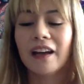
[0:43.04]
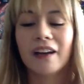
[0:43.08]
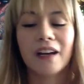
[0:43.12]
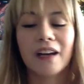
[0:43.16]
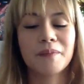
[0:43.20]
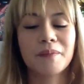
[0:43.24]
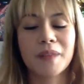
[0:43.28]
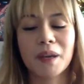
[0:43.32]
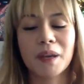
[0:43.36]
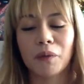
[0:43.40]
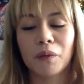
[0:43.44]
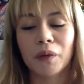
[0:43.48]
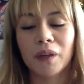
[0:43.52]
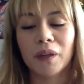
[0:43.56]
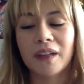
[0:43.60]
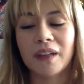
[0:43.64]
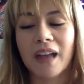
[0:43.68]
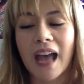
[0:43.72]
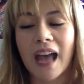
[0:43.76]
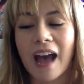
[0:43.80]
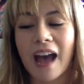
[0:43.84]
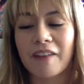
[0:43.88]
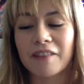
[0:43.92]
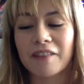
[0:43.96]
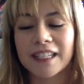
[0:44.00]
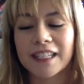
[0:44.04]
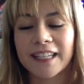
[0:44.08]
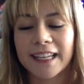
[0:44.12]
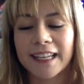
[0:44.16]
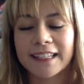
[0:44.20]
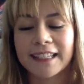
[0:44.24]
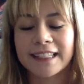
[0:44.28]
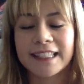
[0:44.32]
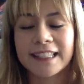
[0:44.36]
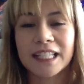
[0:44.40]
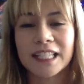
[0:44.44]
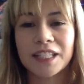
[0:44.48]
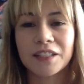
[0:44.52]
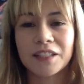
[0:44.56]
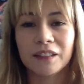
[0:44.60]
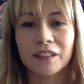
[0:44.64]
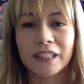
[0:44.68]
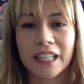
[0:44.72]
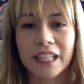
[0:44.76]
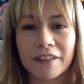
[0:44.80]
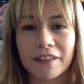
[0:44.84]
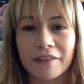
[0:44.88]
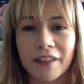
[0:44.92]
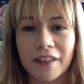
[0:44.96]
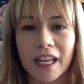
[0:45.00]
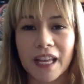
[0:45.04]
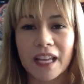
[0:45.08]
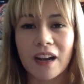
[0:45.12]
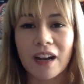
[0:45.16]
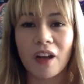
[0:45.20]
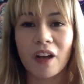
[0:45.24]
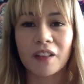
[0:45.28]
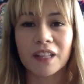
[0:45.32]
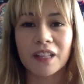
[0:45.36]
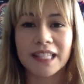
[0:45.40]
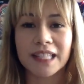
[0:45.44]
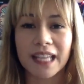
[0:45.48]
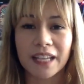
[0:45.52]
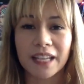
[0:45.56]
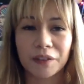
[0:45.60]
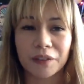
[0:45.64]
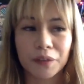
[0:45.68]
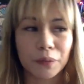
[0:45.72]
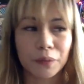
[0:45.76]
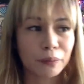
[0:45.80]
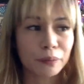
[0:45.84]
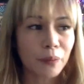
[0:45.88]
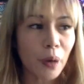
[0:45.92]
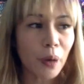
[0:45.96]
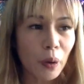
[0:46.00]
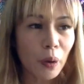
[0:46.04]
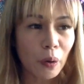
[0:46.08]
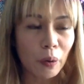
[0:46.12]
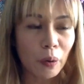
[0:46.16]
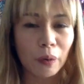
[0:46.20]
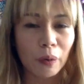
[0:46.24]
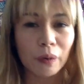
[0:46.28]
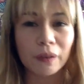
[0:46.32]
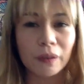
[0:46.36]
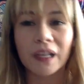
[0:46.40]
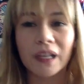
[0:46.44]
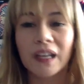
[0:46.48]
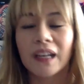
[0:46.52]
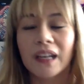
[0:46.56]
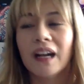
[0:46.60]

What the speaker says: They would have the tendency to leave it on the side of the road.